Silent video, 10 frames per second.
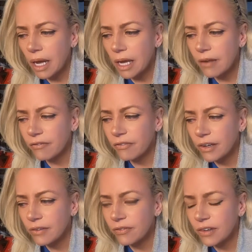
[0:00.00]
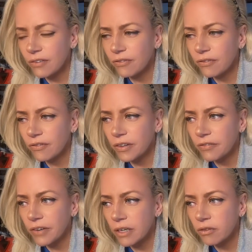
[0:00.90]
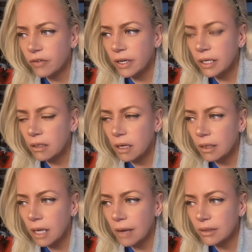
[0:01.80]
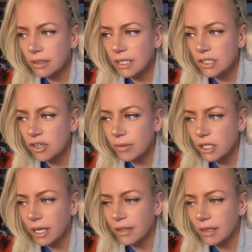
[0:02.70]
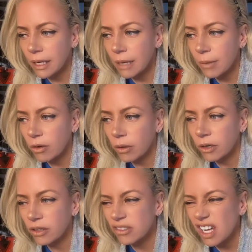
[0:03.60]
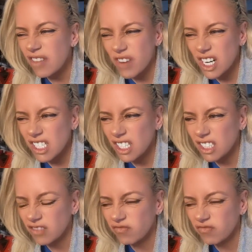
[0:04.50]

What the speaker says: If I don't find, yesterday I was looking at the lamb at Kroger. It's kind of pricey.